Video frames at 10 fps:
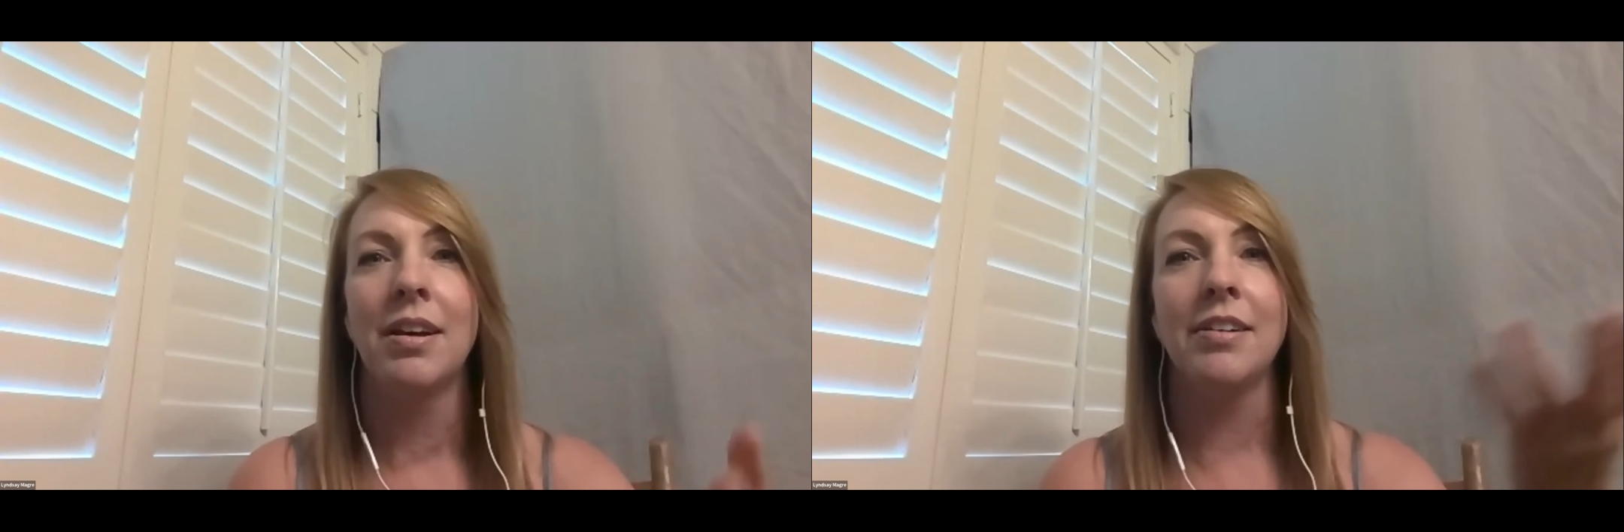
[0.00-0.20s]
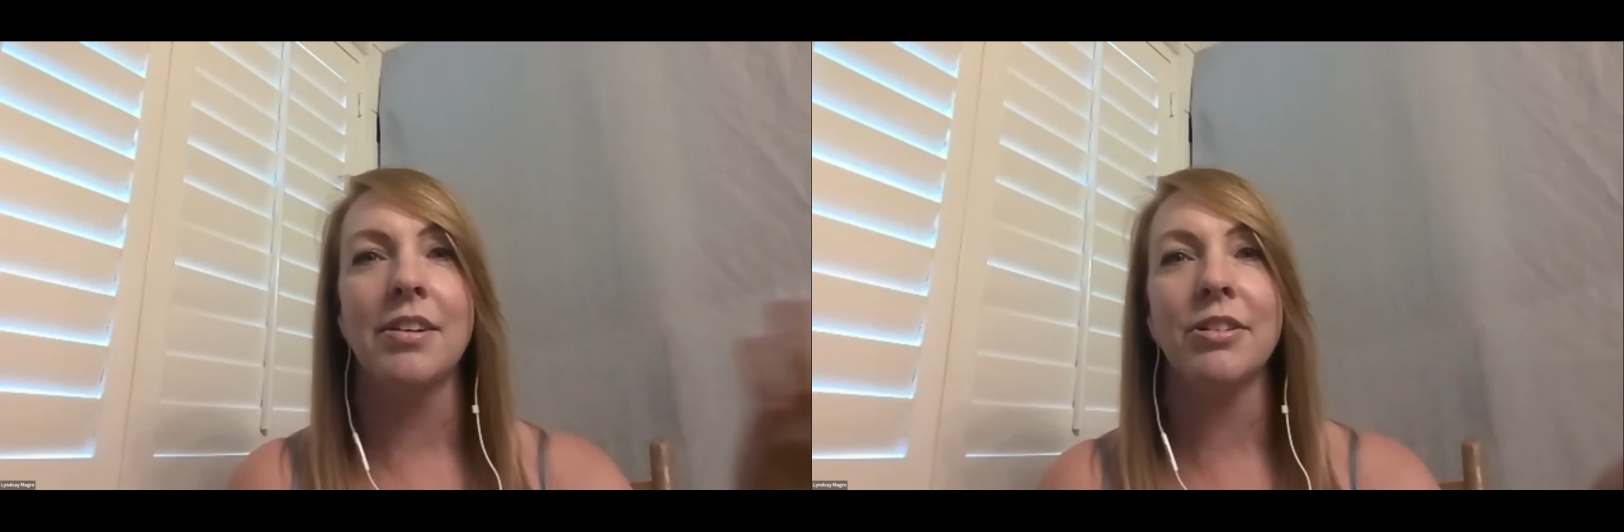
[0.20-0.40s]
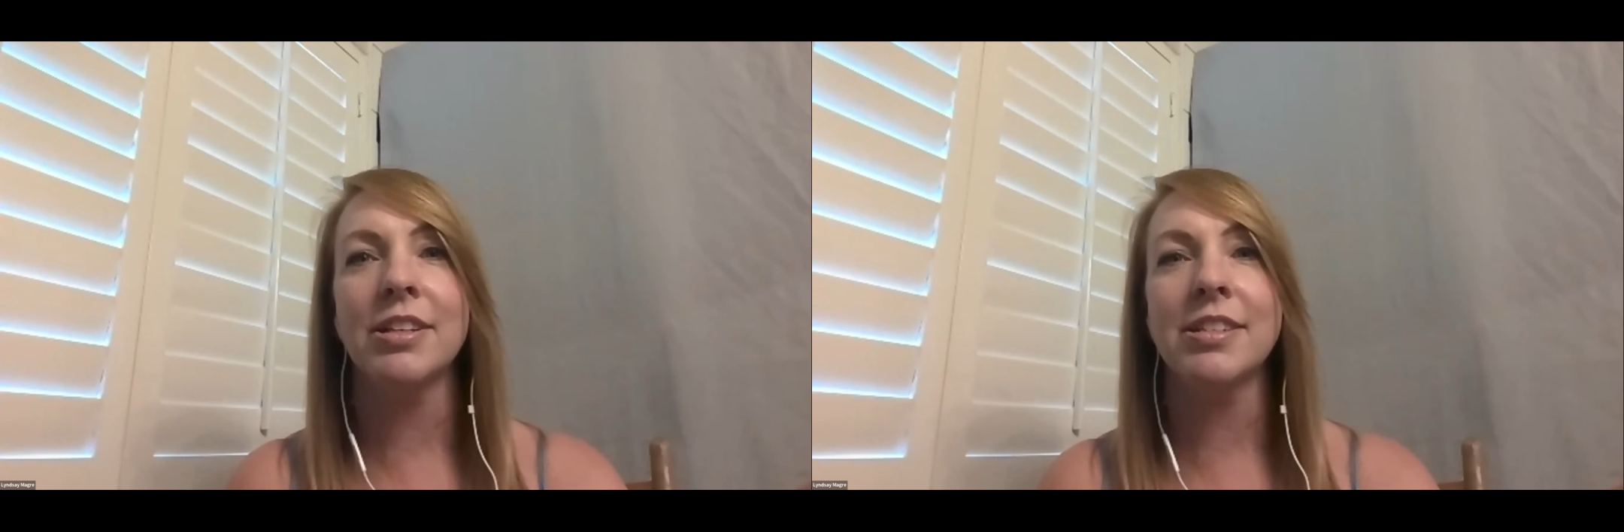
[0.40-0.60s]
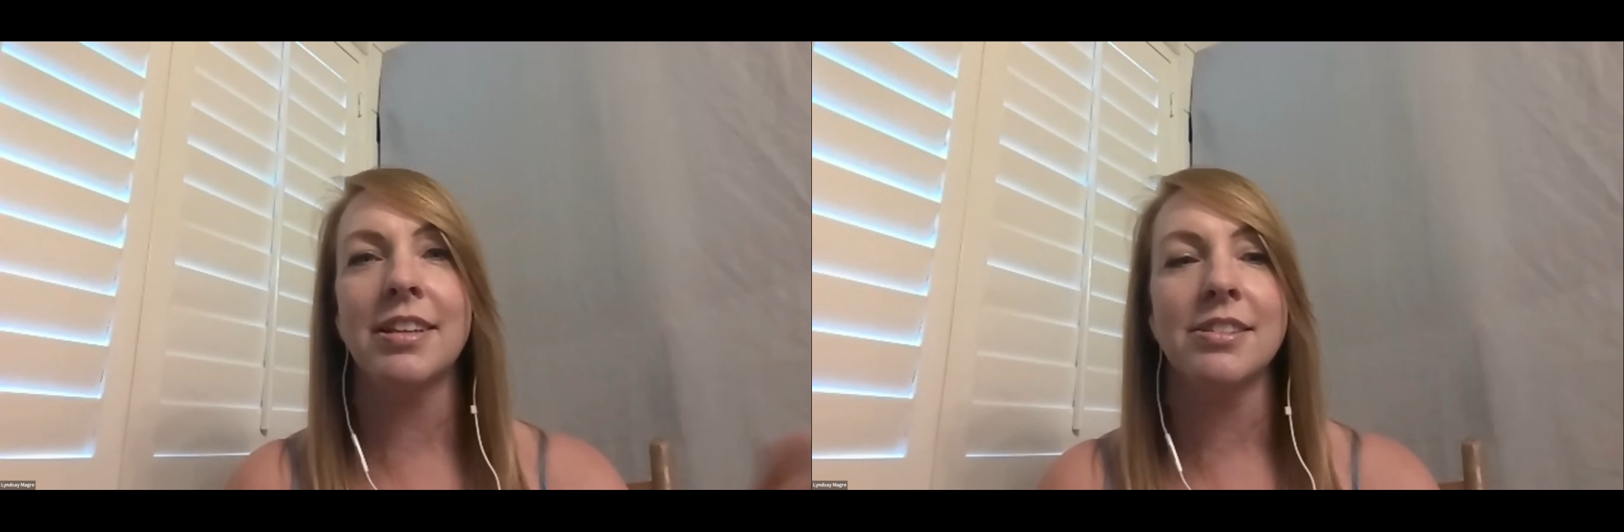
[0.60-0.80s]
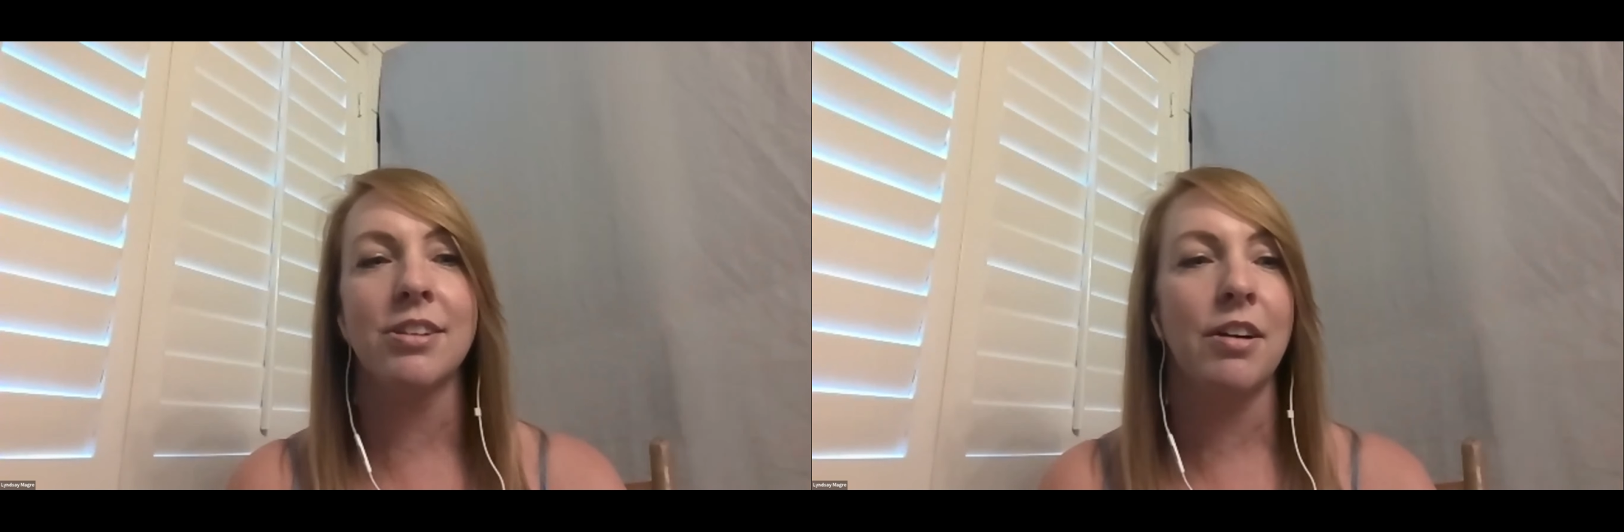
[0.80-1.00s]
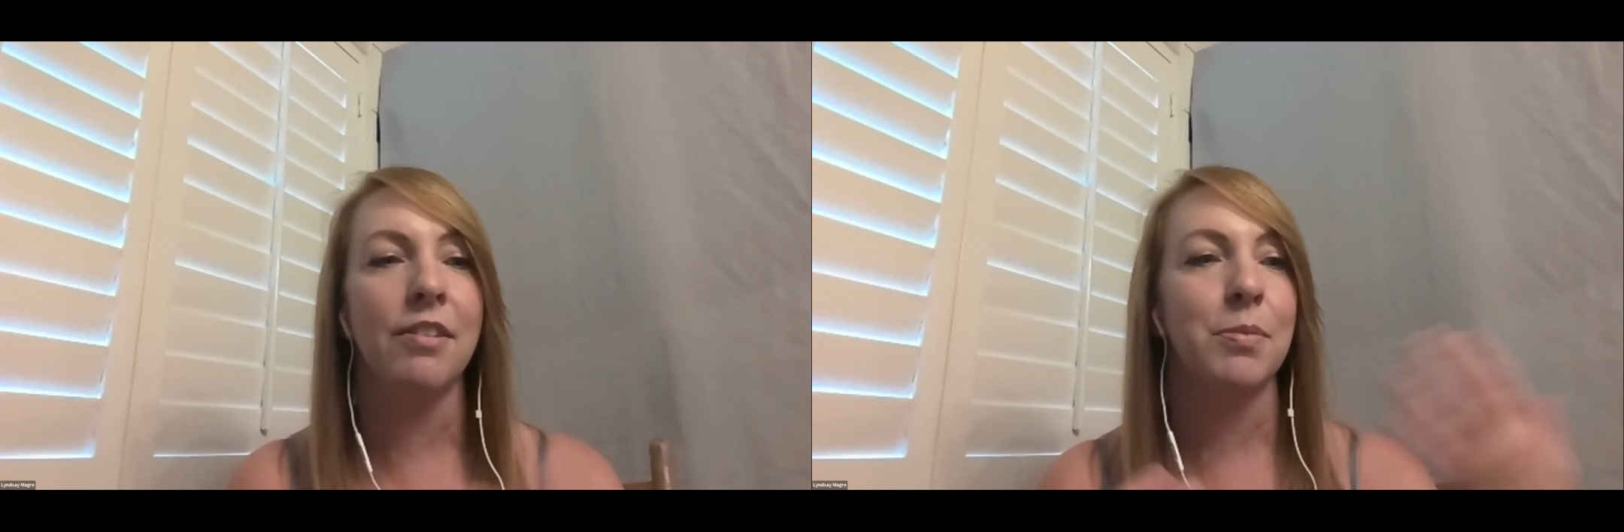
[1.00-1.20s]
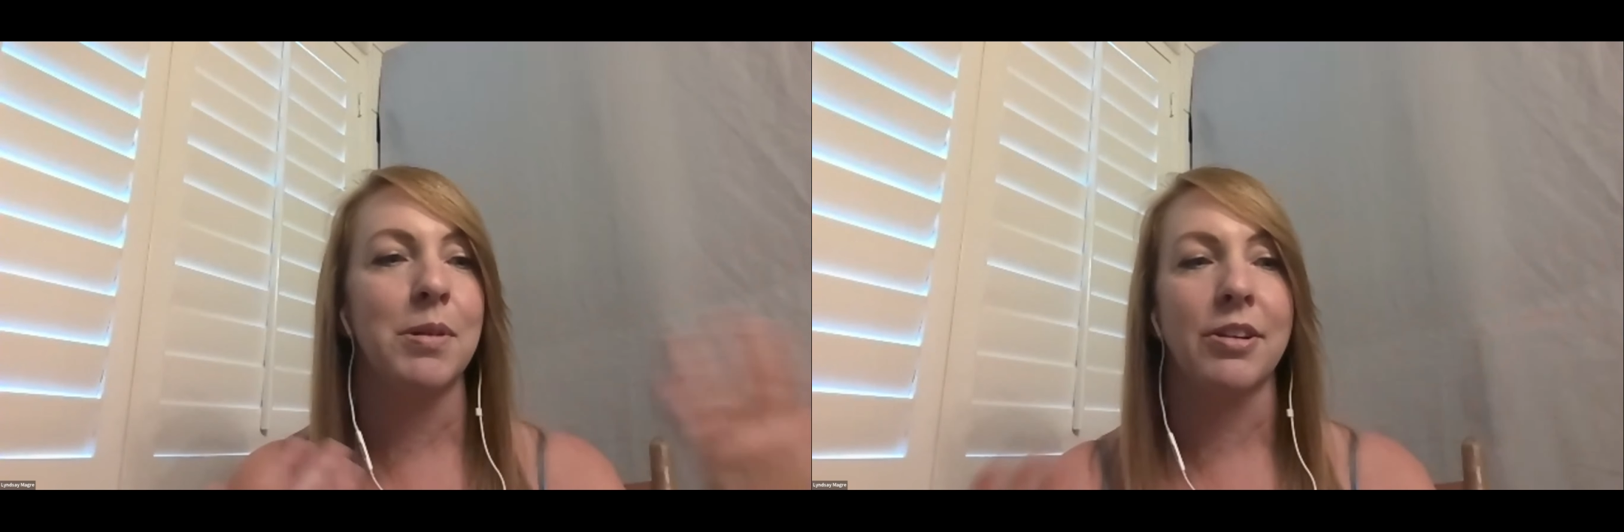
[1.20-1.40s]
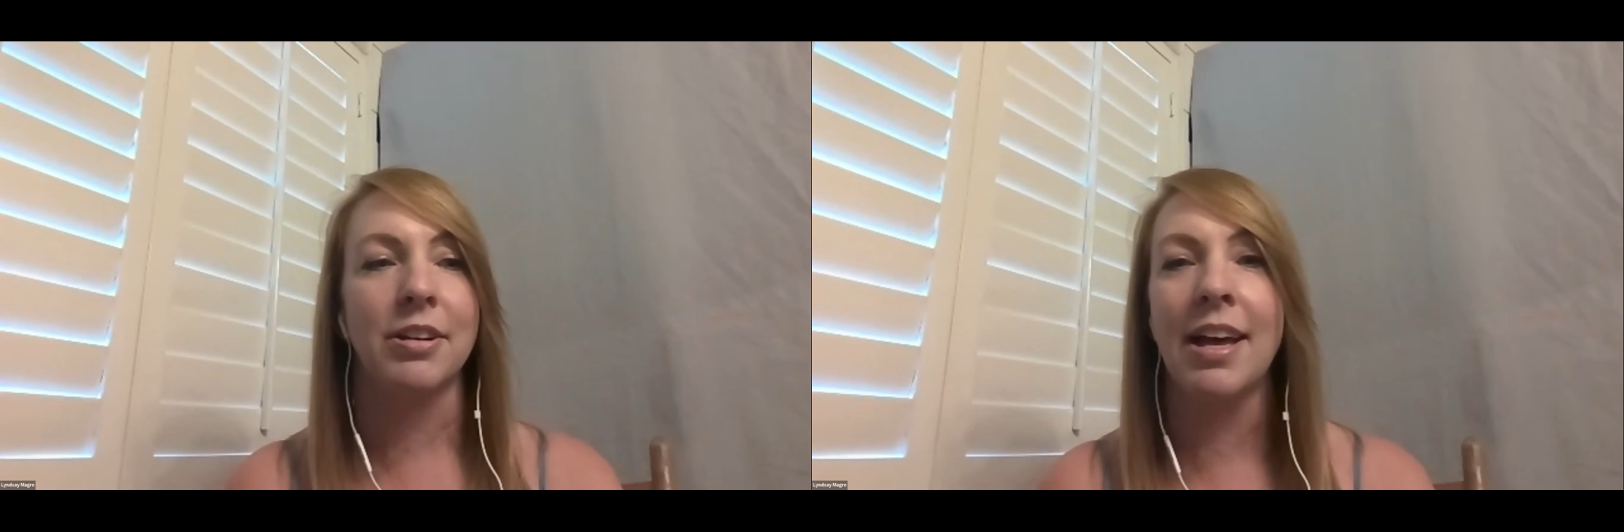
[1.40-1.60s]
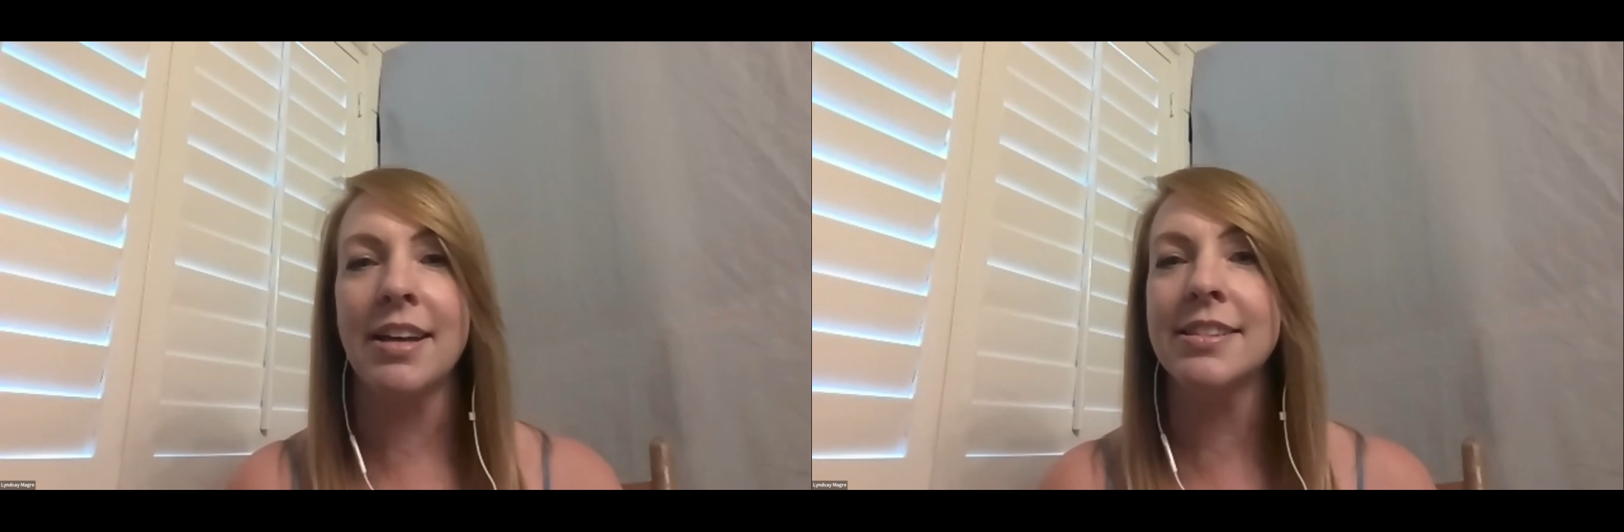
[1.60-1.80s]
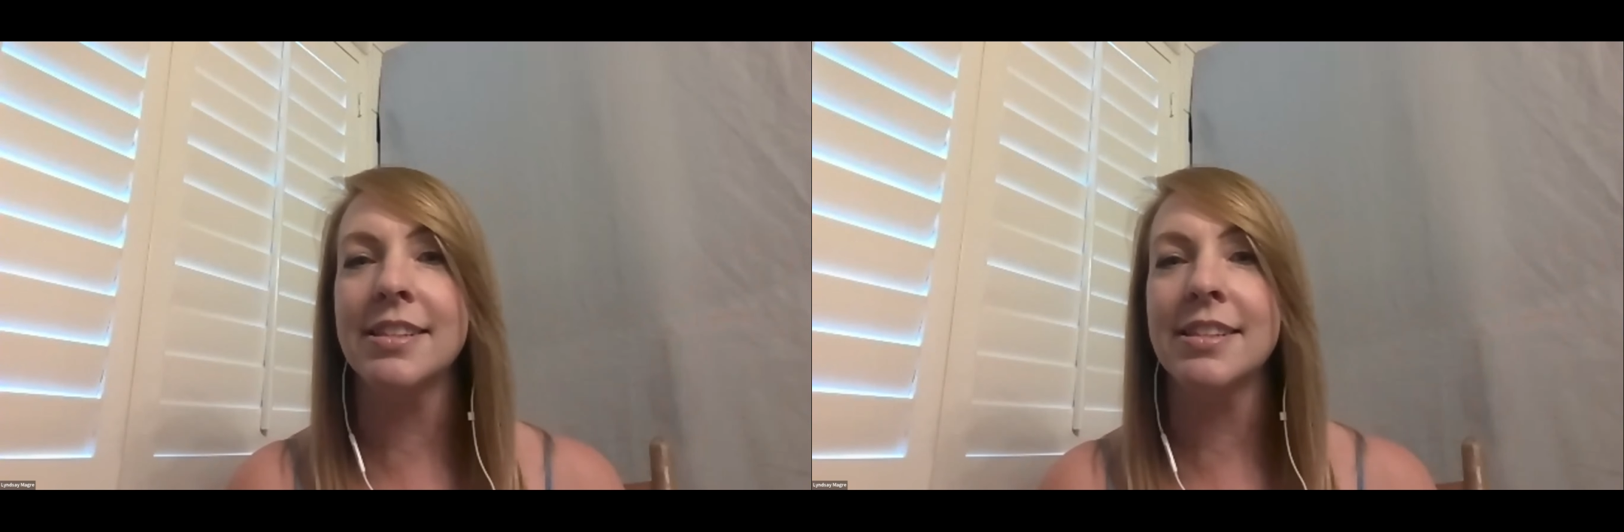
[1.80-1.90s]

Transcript: another listing they saw from another class